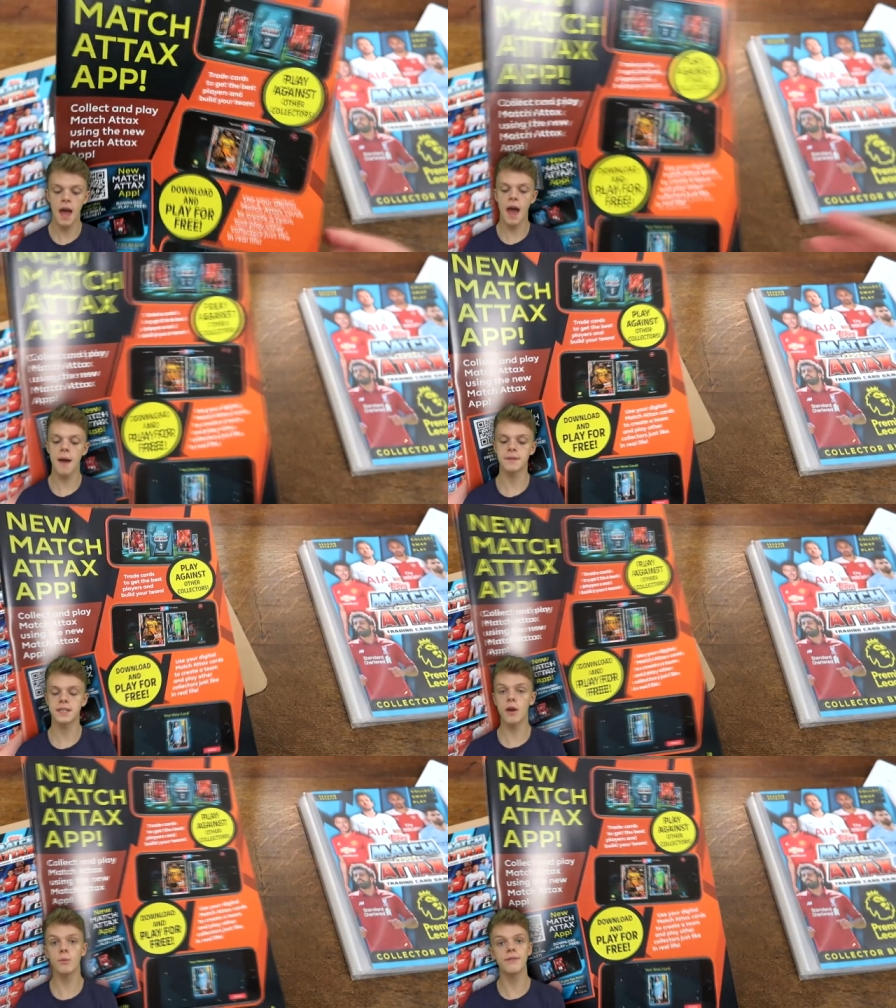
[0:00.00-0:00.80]
Um,
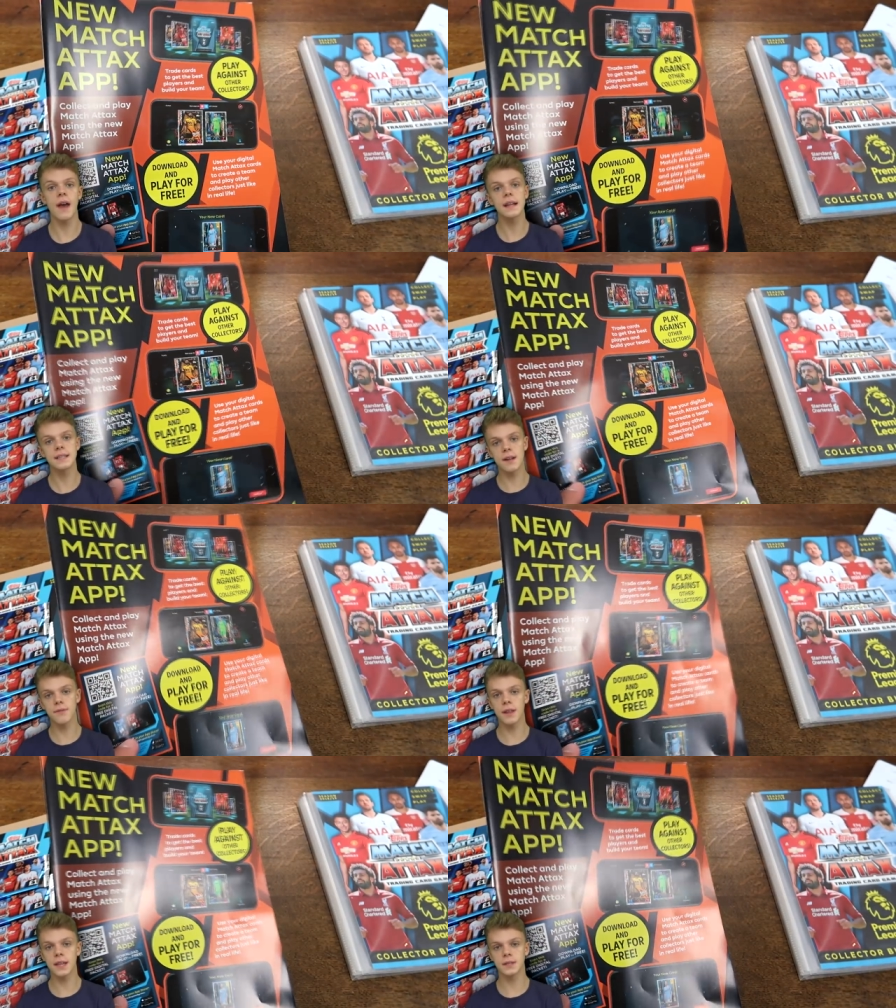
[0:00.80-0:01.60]
so we've had
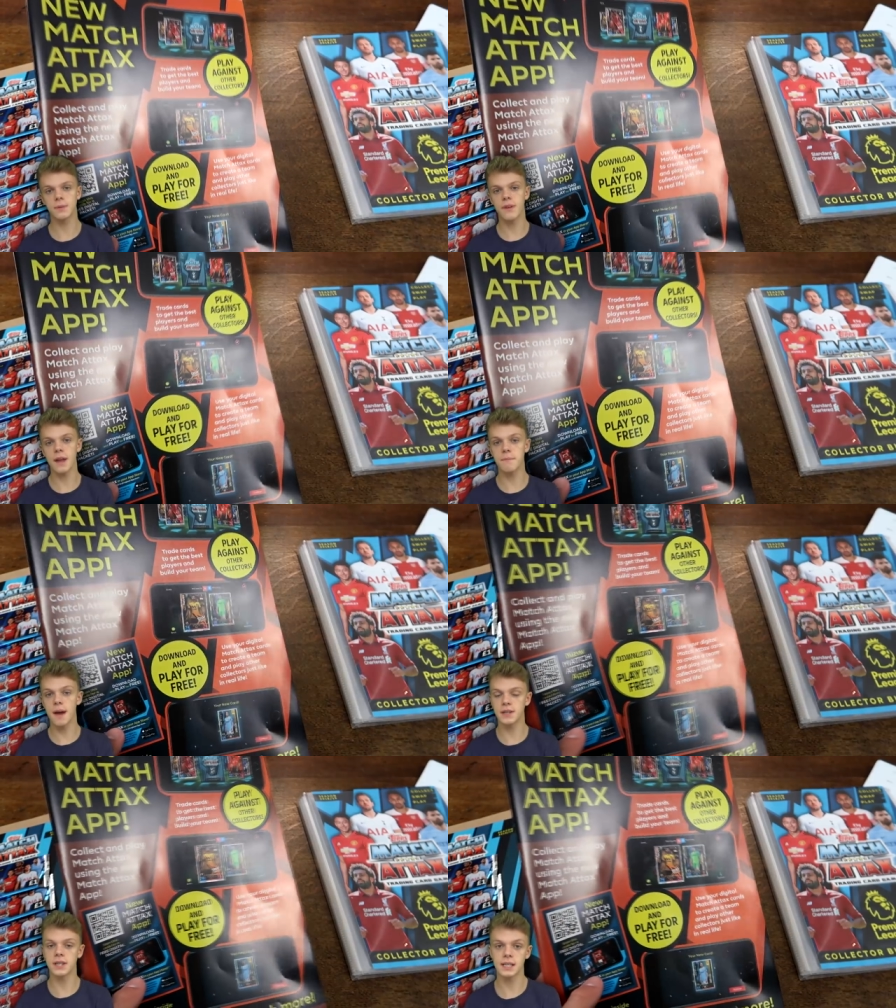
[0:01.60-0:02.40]
stuff like this, we've had
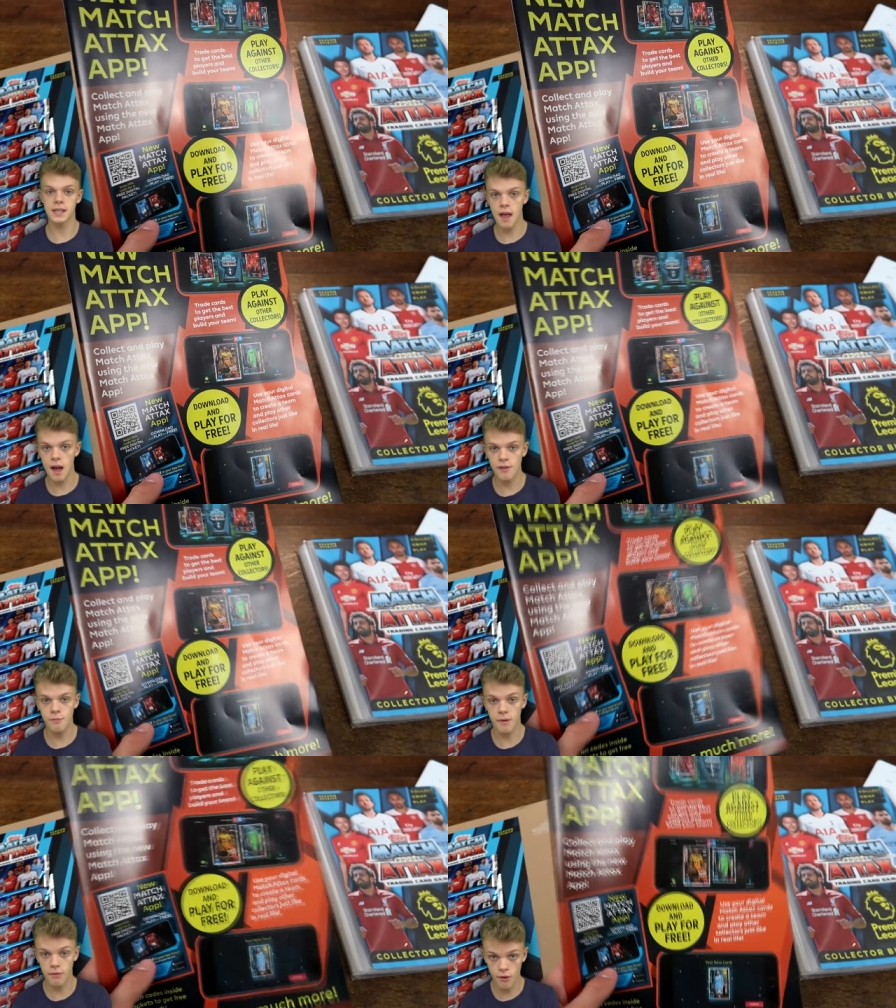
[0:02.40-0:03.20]
Match Attax
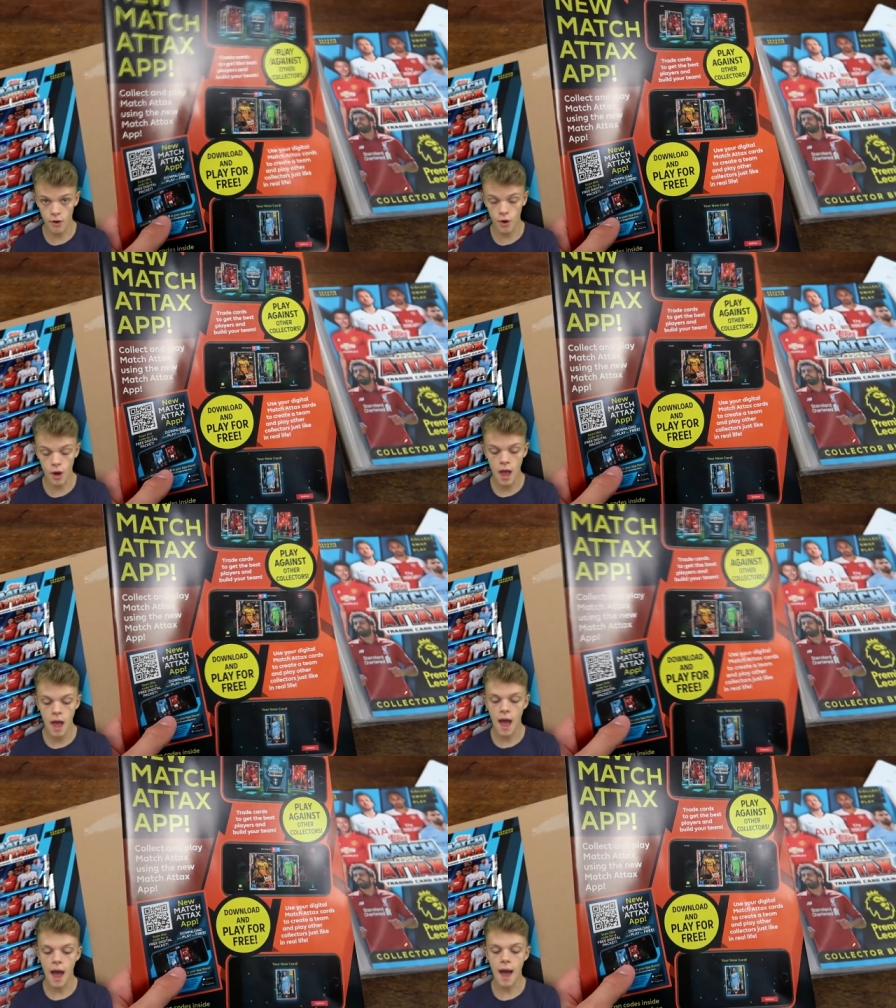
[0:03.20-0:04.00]
Live before,
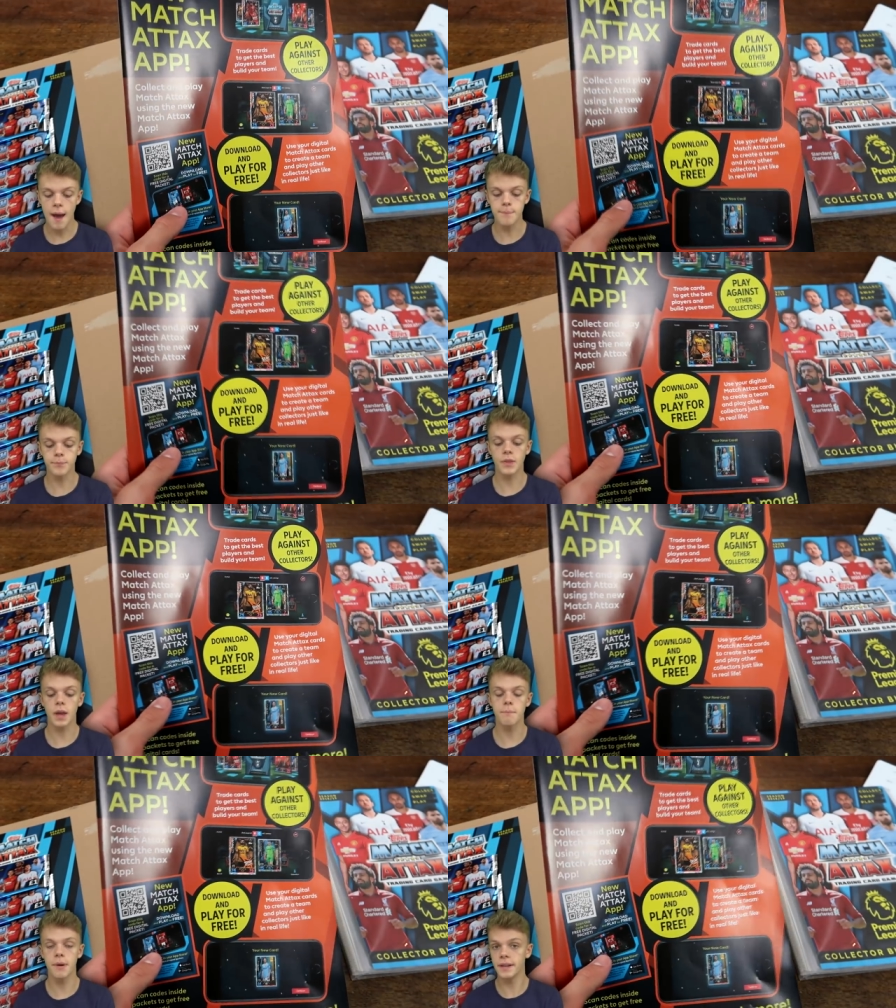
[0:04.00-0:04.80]
um,
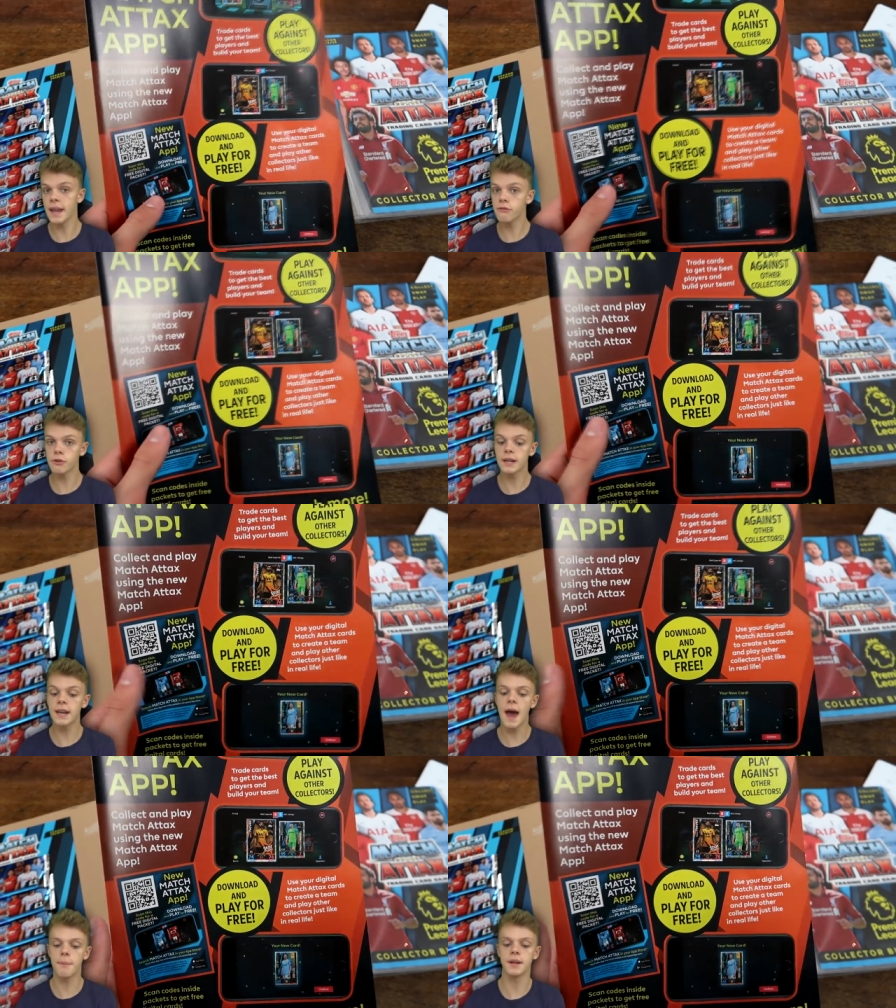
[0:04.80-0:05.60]
but never in an
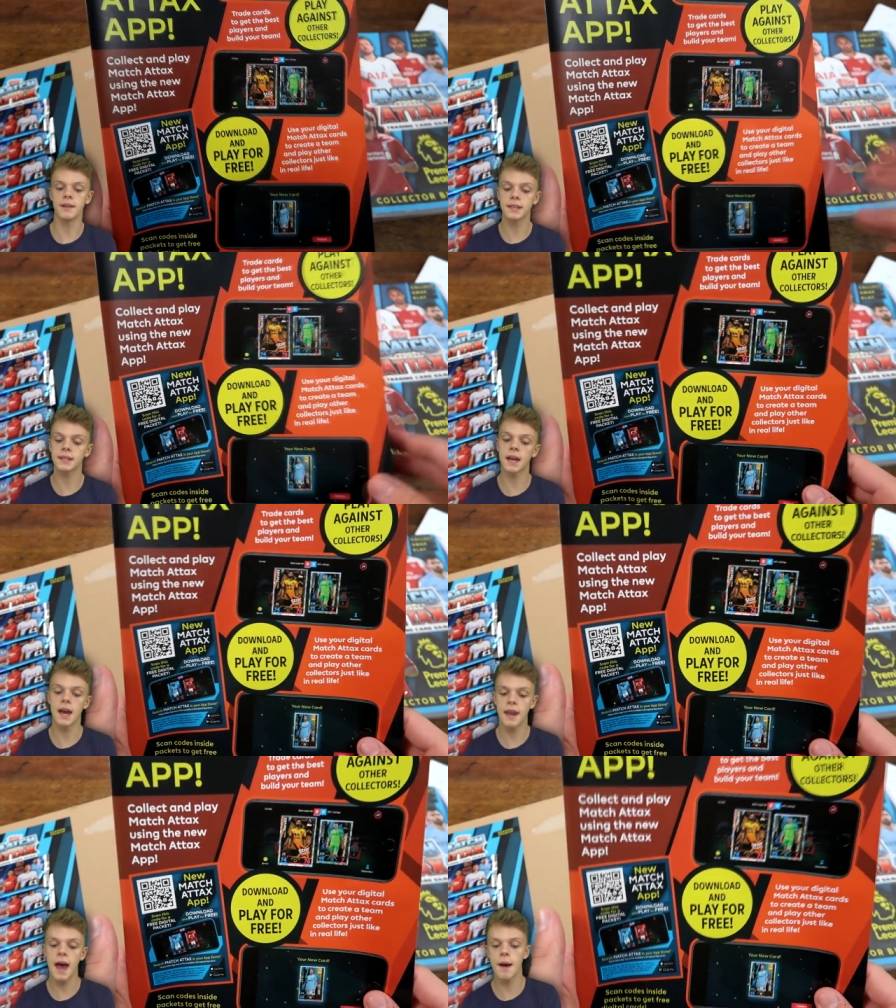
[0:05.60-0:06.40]
app app and I think
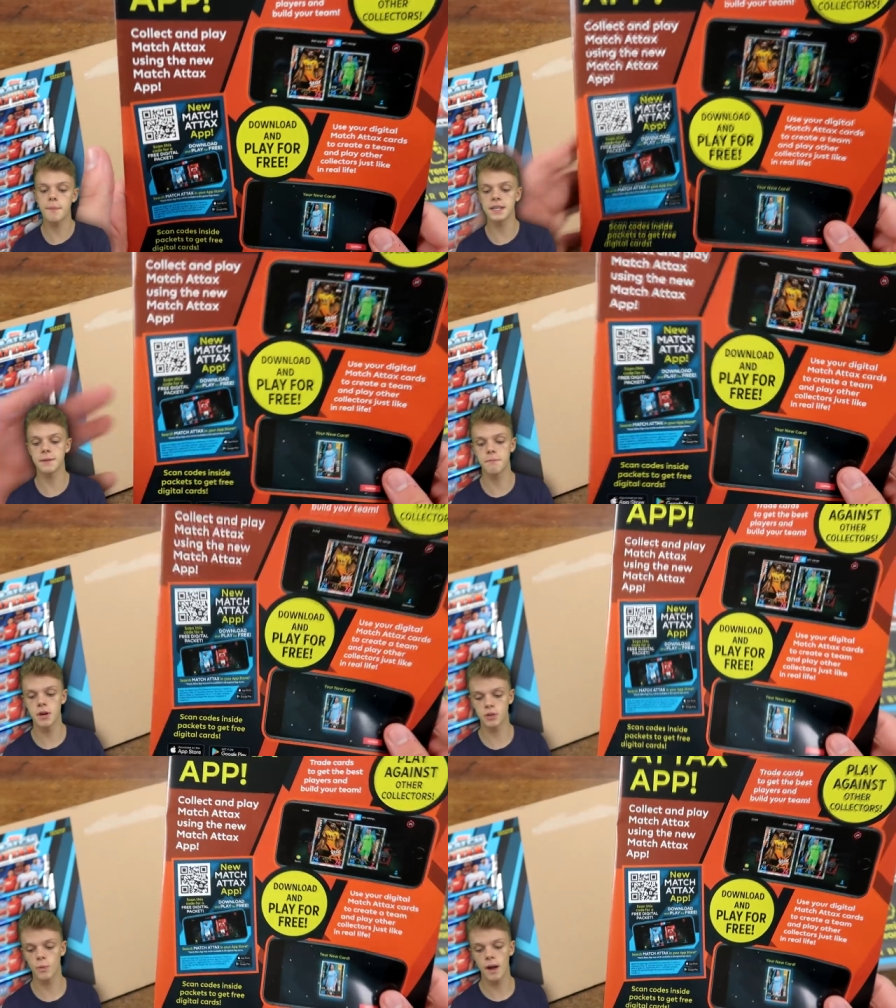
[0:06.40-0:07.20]
an app is a
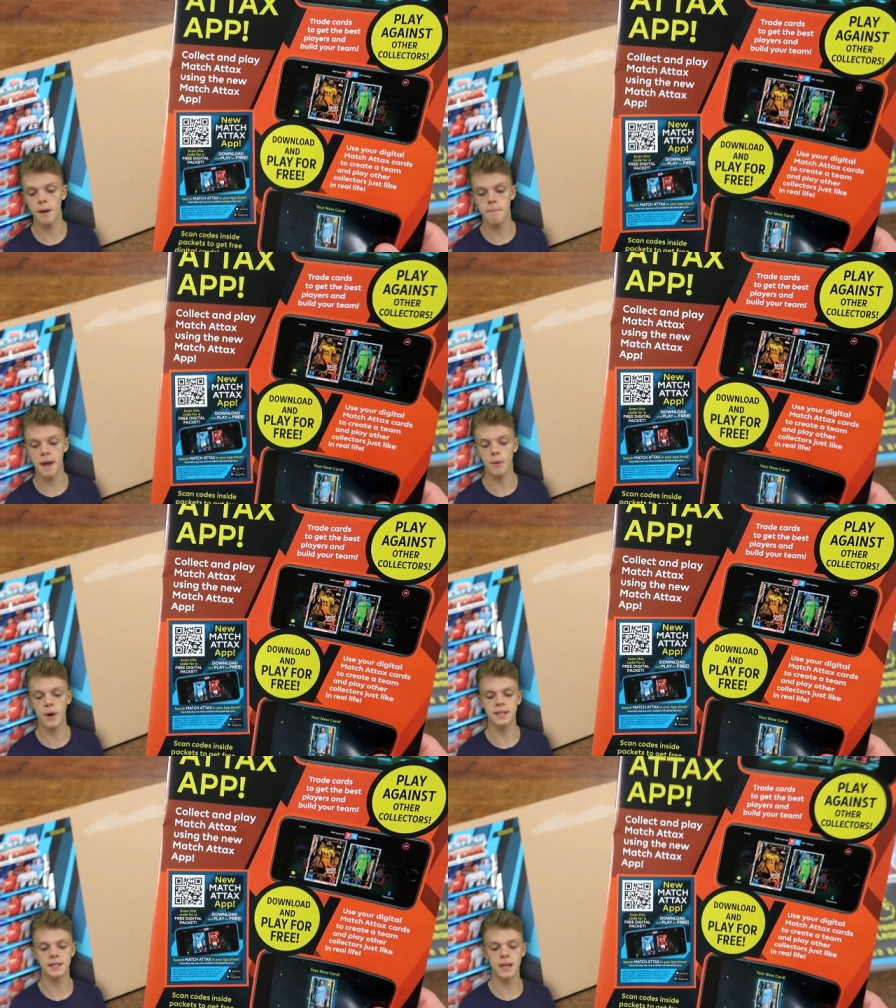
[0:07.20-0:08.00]
much better
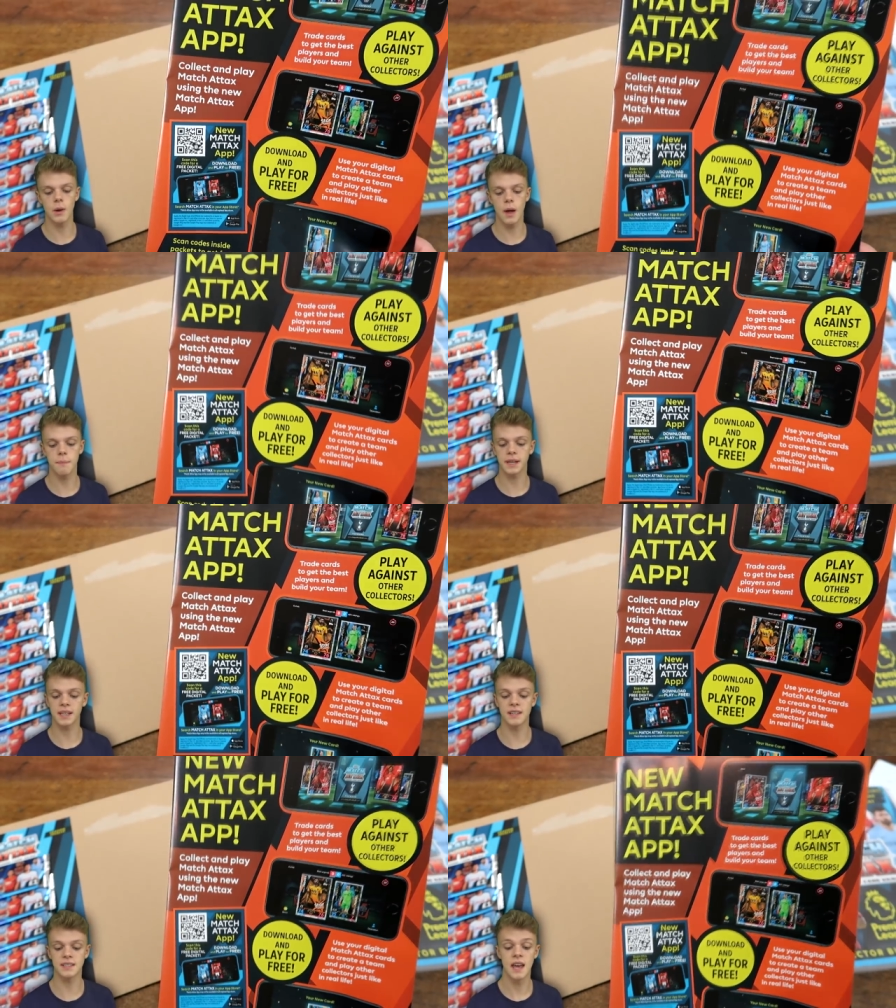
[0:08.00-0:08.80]
way to do it
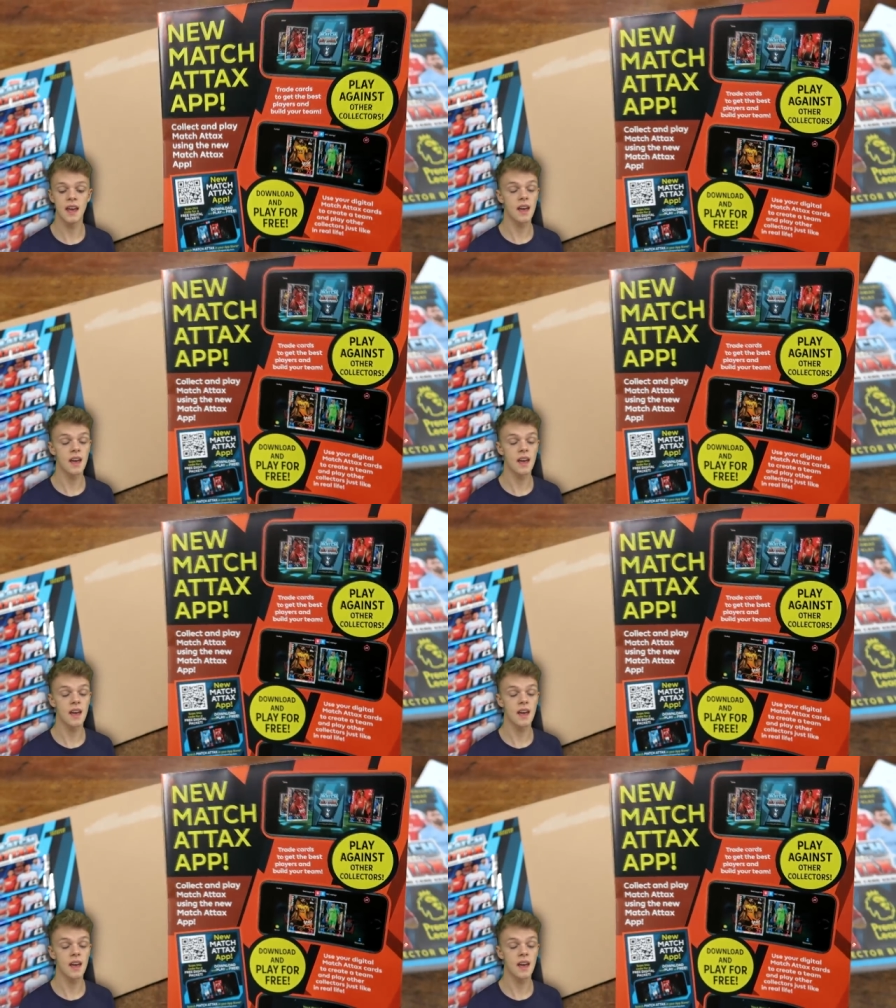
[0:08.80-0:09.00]
because